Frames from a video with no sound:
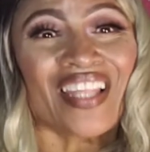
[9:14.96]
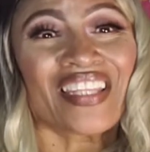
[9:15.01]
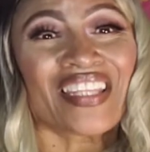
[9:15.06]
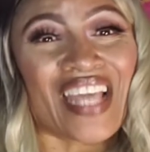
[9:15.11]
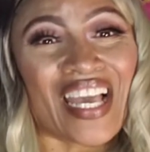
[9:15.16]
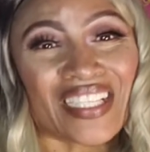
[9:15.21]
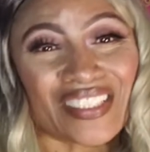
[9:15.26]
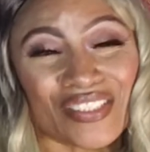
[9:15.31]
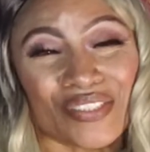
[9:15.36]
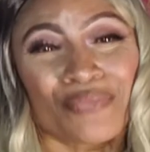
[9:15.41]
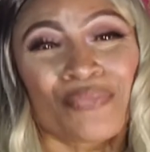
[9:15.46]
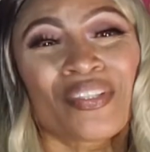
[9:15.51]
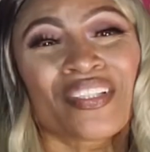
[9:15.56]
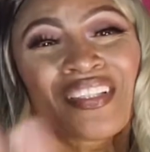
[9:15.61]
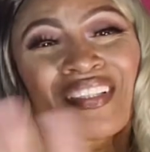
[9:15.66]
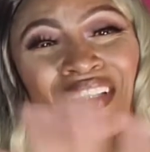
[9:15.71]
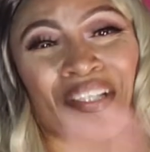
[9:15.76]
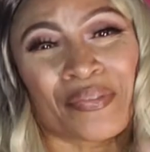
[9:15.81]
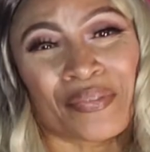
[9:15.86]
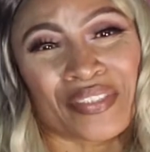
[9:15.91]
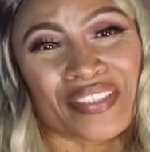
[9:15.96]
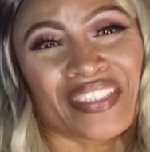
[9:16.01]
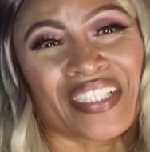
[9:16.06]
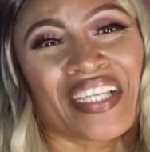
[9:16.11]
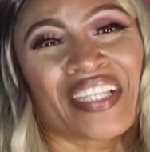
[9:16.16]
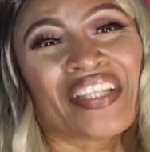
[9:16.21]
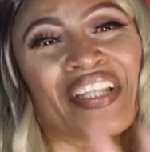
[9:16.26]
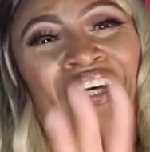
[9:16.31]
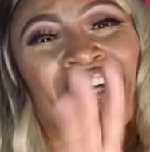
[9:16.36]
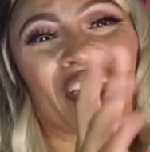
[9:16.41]
That's the one that they were
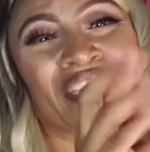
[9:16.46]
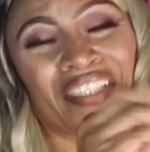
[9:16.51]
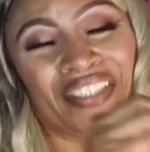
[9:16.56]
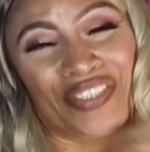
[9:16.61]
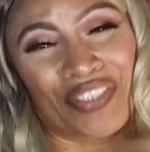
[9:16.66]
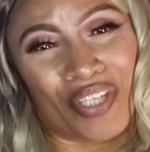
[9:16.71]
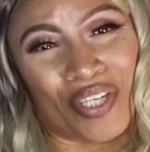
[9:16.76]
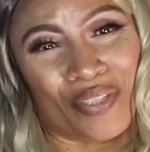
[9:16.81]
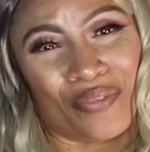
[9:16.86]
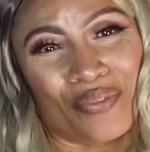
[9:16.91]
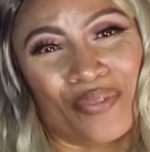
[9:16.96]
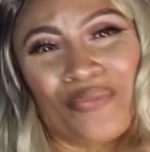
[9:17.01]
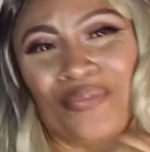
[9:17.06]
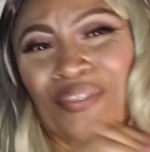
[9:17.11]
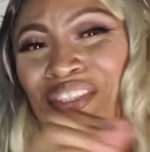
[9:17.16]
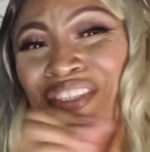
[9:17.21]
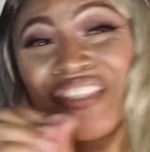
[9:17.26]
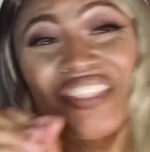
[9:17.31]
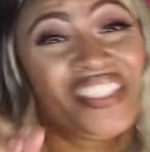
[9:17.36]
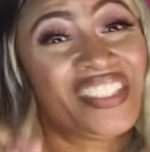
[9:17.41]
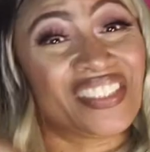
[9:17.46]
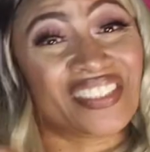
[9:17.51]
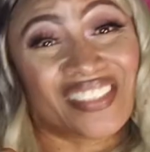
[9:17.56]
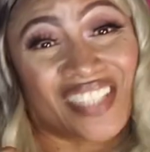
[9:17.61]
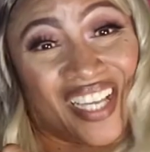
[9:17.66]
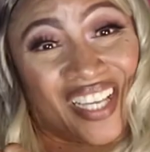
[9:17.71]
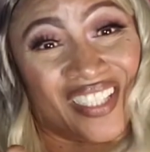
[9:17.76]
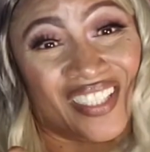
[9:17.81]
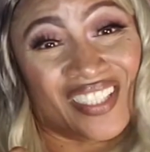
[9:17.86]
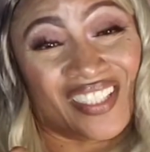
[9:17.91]
saying, the ugly dark one, which she is
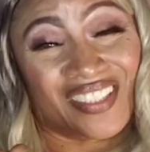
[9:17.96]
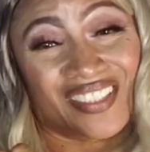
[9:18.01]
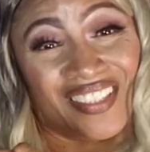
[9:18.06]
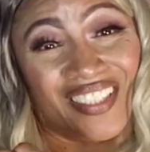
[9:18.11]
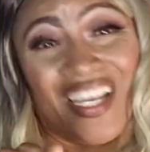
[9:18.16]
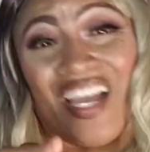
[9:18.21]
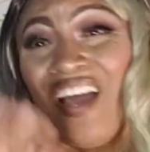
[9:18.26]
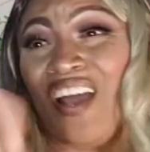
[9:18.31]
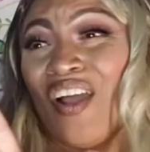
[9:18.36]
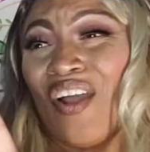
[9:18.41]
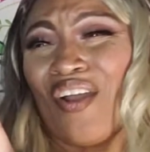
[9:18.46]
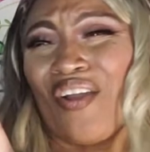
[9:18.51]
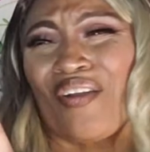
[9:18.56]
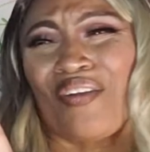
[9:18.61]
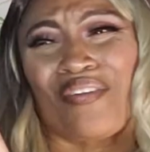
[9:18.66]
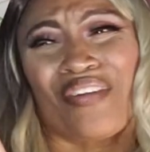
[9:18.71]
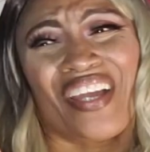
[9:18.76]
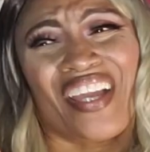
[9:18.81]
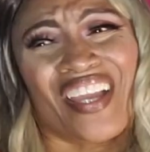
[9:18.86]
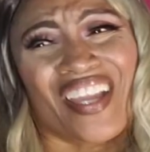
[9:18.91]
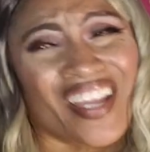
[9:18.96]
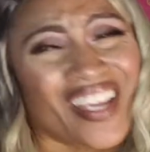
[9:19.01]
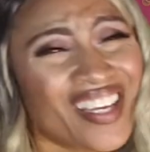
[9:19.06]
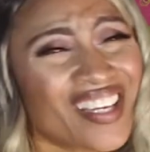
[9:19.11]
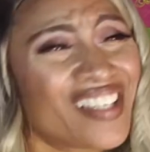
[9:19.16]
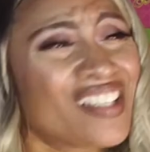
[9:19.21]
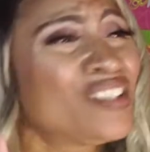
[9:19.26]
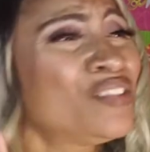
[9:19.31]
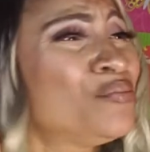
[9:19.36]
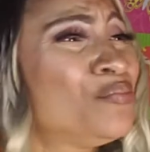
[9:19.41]
not ugly. Her
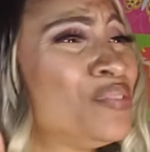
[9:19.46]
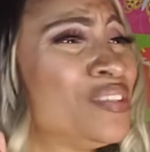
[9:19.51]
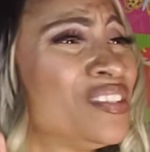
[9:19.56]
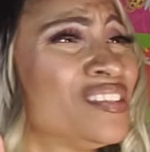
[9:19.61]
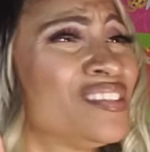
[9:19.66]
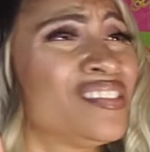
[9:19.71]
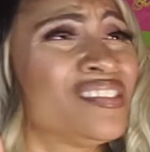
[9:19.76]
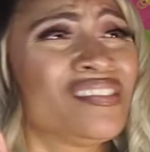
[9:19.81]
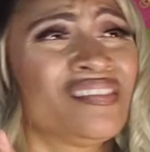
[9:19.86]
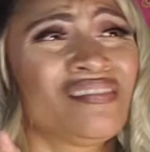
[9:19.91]
hair was